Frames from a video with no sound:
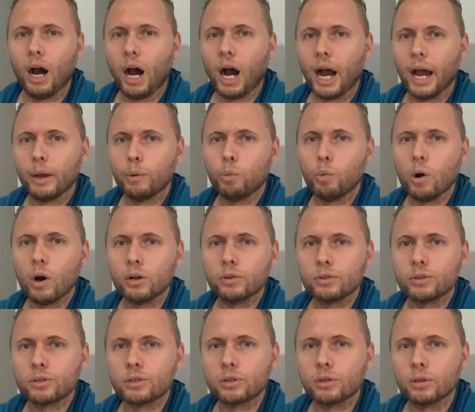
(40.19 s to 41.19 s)
I
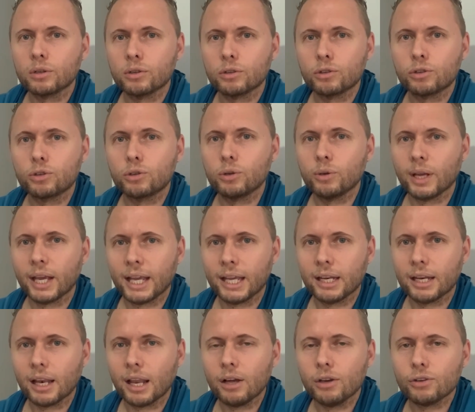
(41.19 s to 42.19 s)
want to
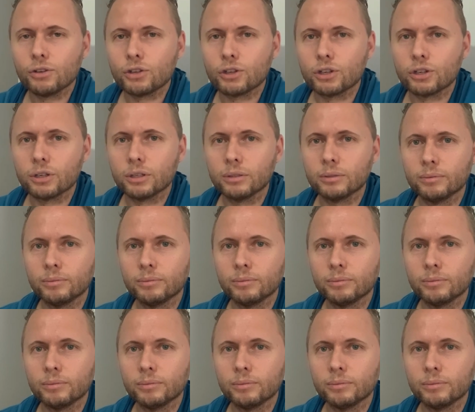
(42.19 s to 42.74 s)
eat lunch.